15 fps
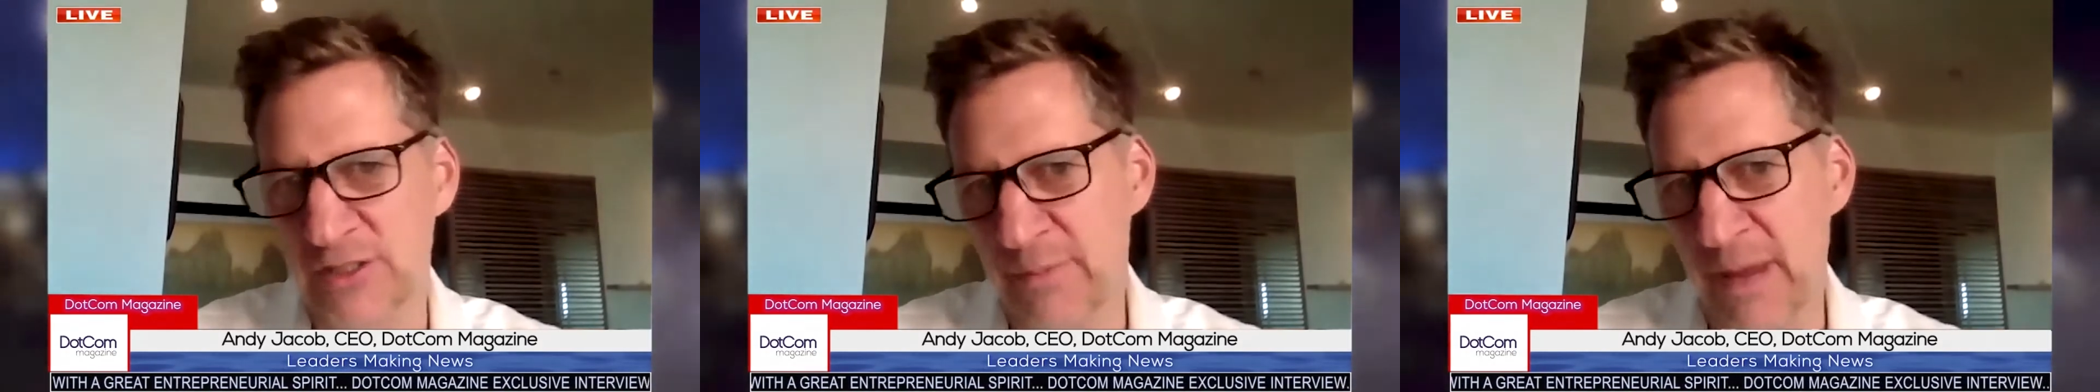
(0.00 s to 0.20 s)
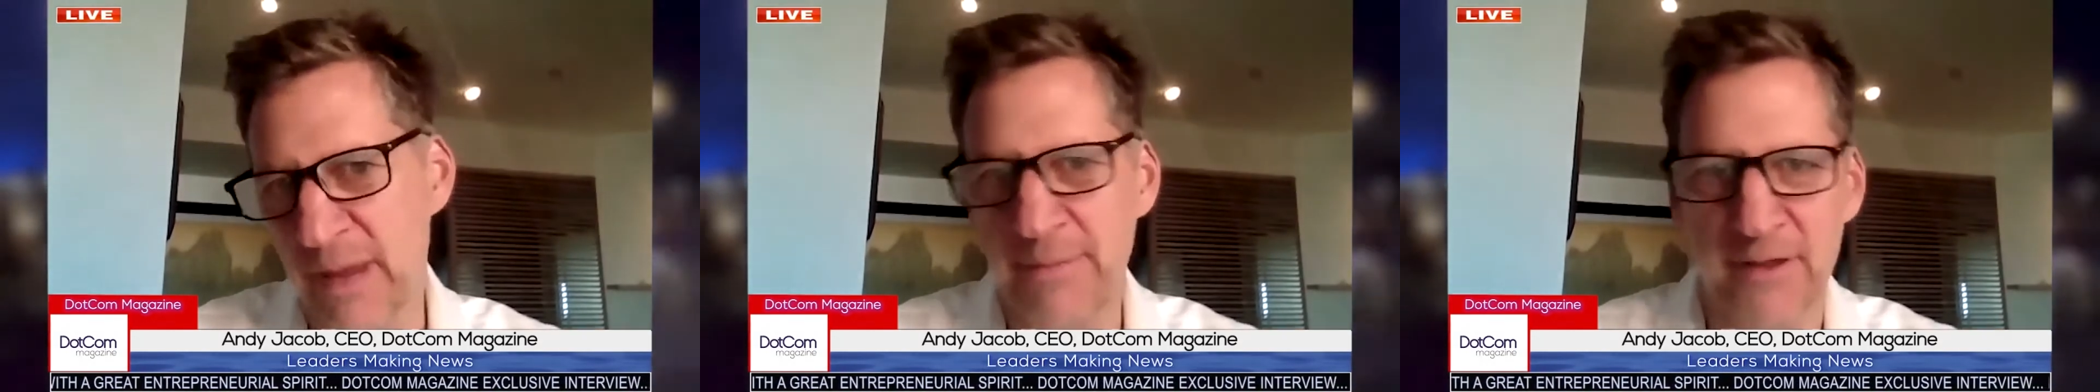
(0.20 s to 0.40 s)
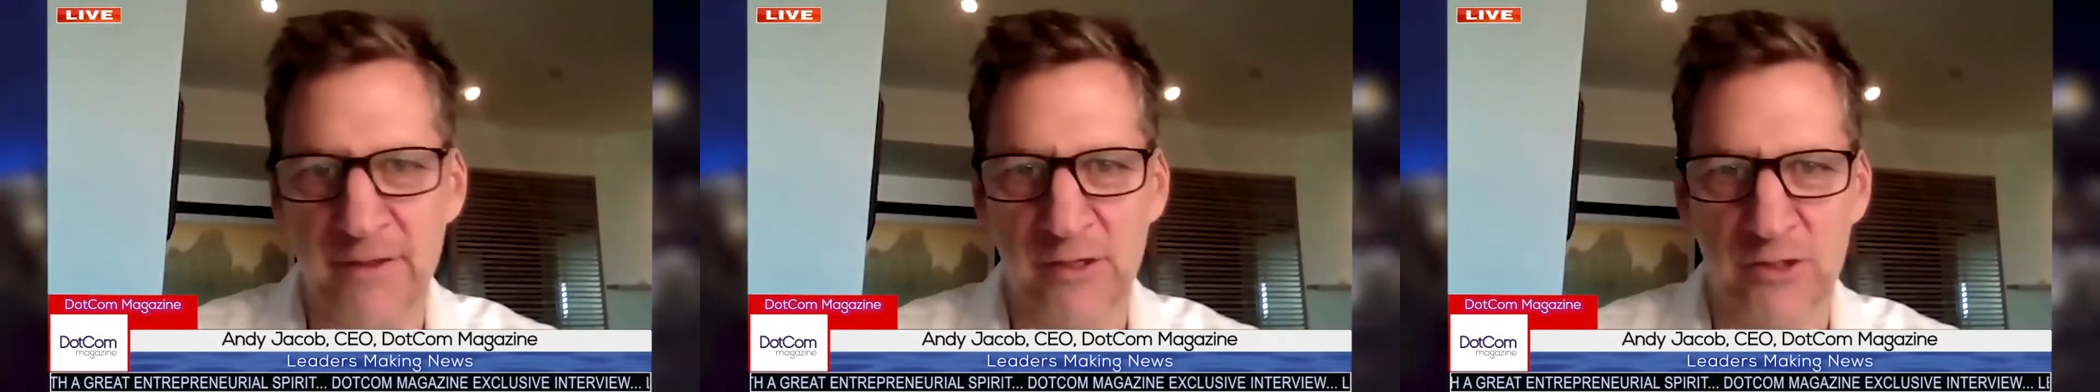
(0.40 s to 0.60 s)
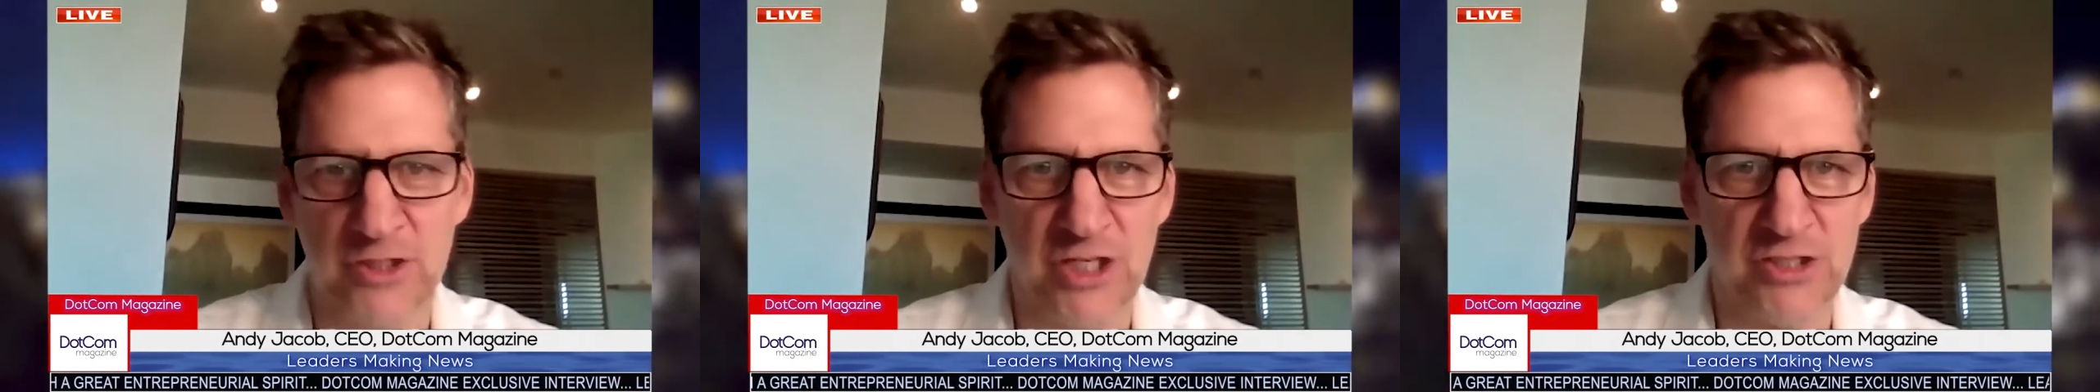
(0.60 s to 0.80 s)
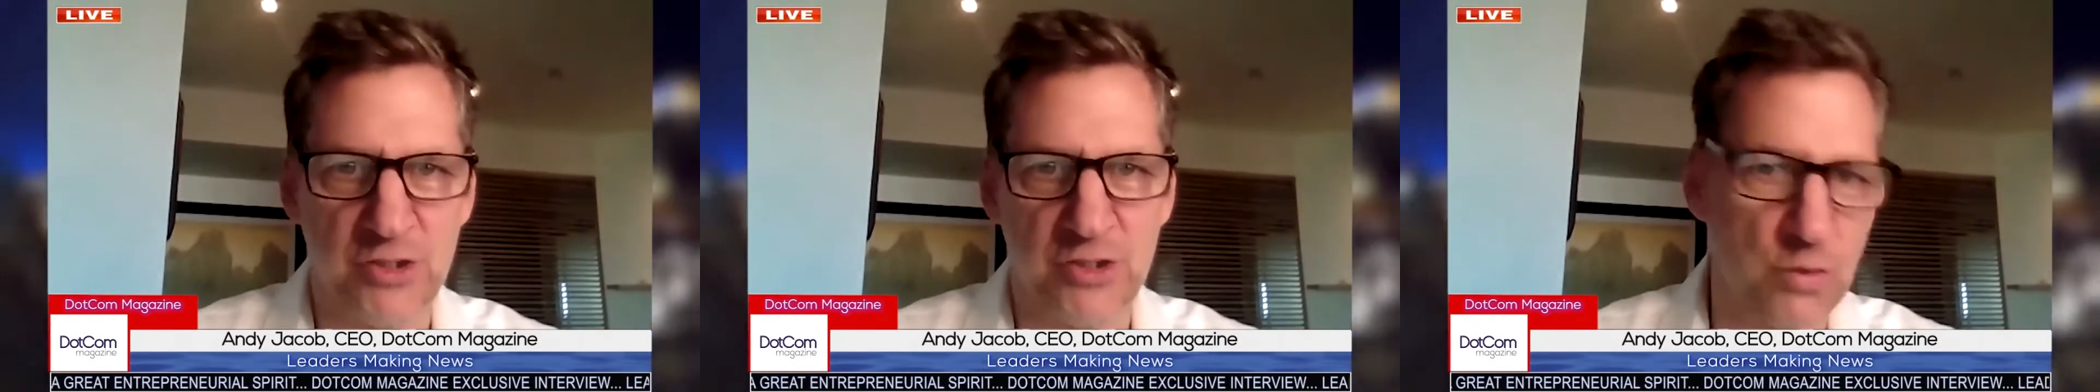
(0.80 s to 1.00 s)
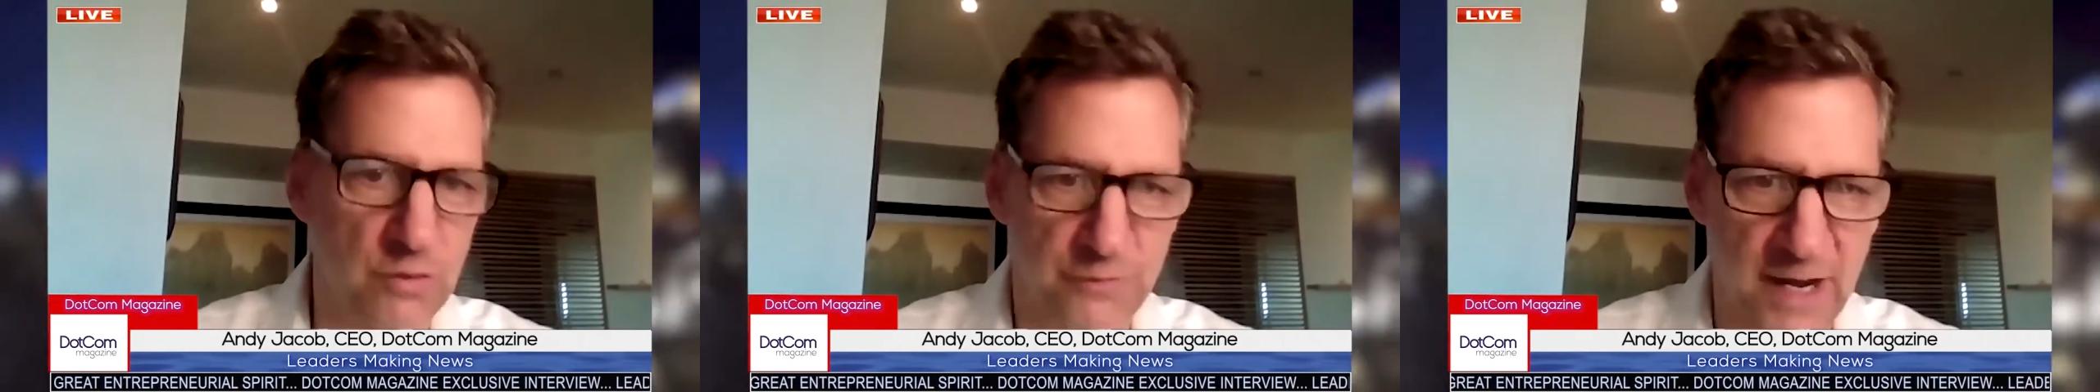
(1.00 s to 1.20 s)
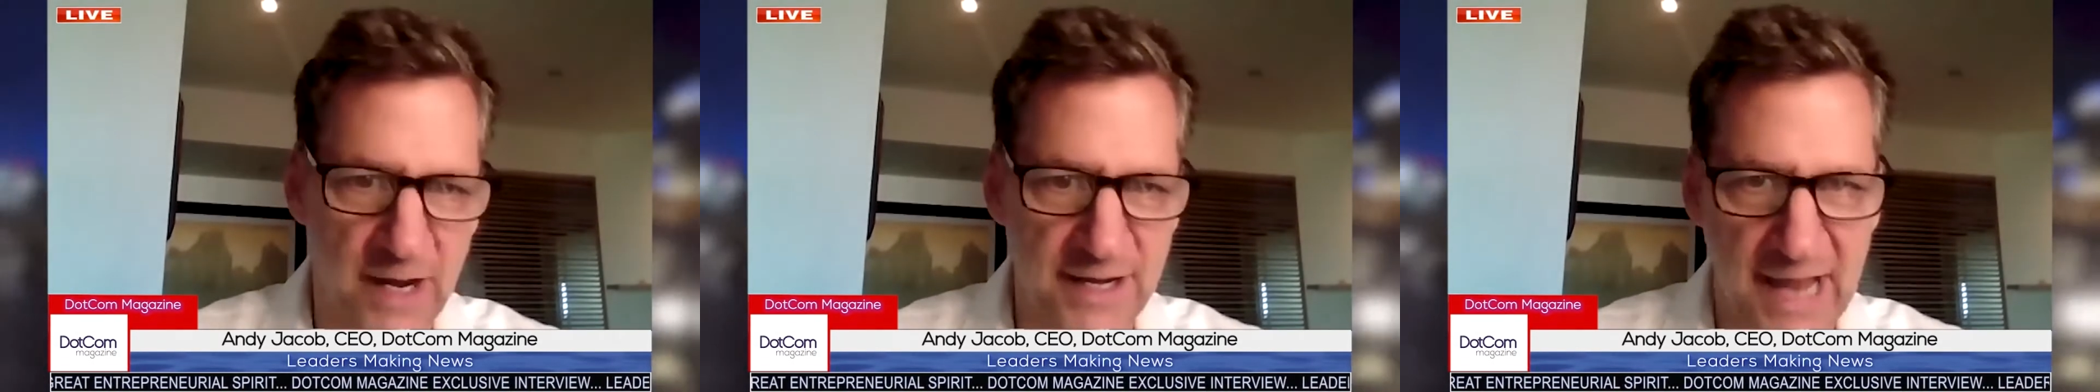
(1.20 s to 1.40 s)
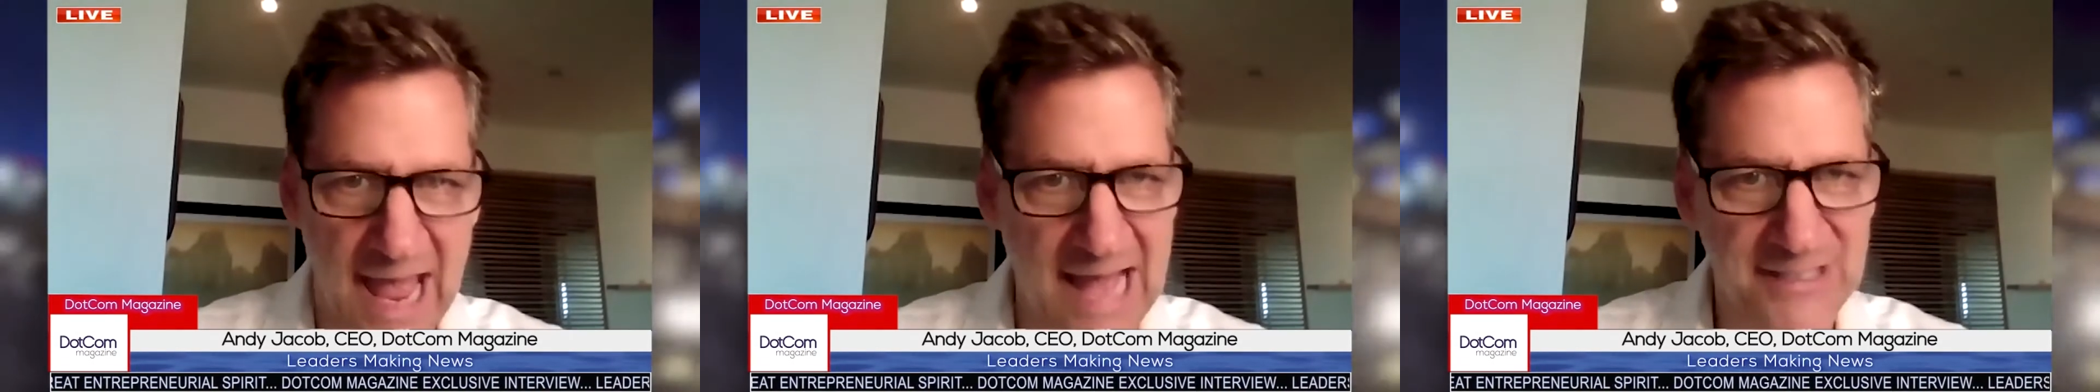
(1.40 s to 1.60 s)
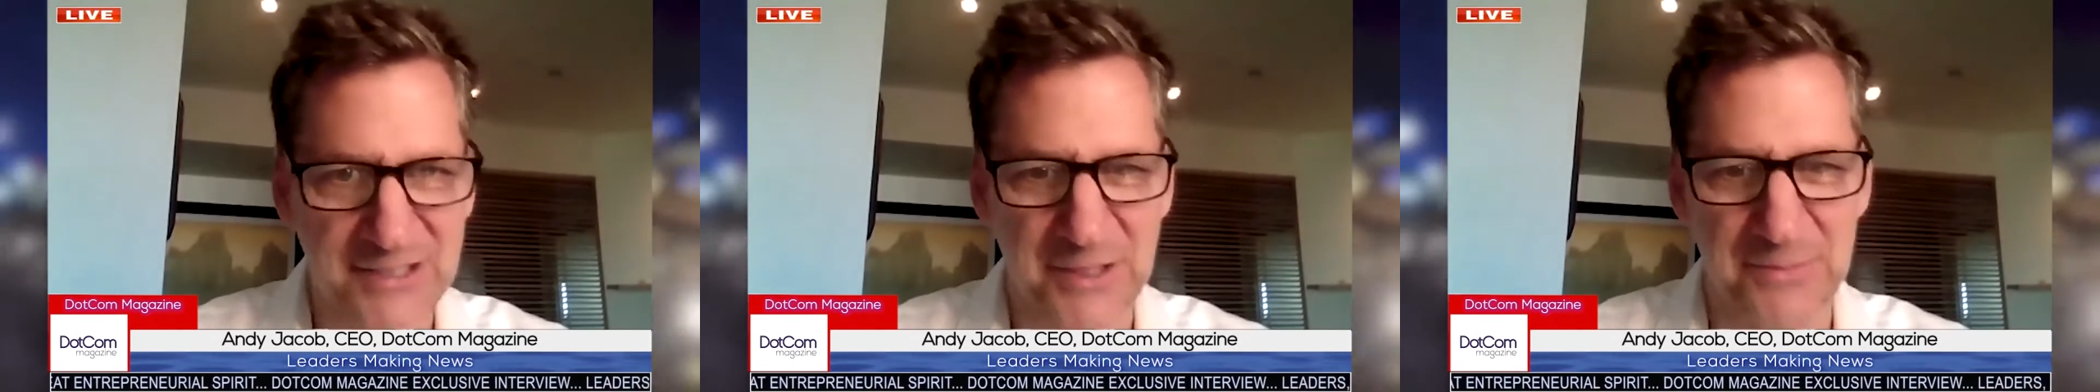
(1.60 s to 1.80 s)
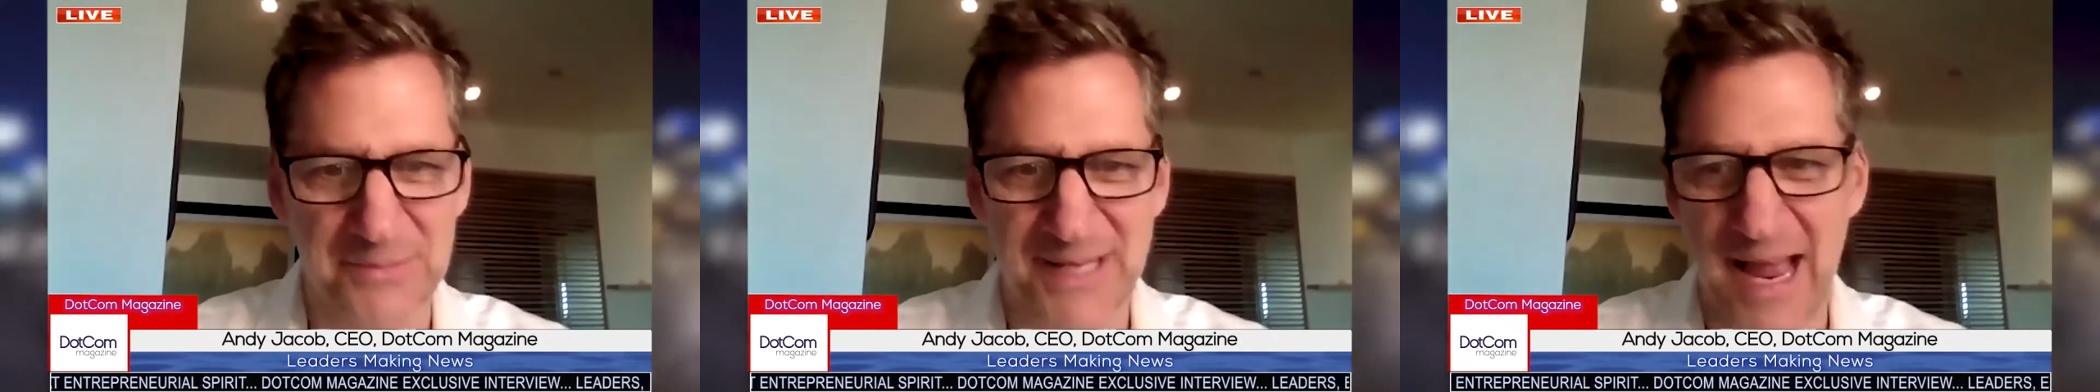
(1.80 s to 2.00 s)
and maybe they're just too afraid to ask
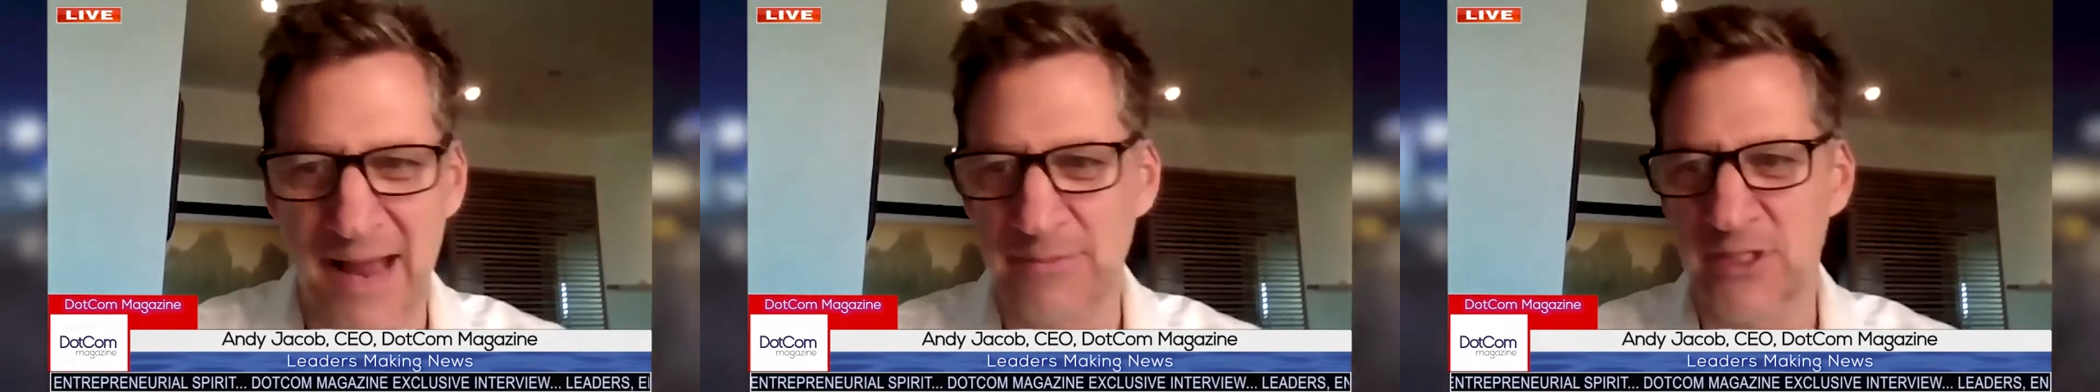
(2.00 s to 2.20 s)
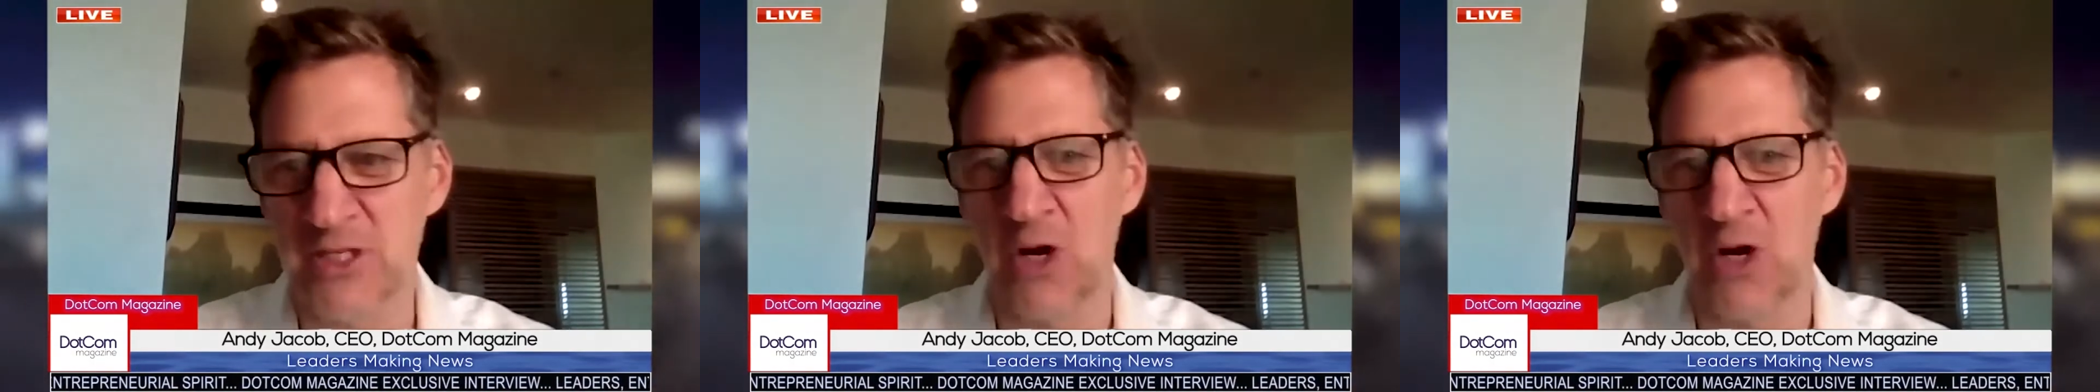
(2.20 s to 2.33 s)
sometimes.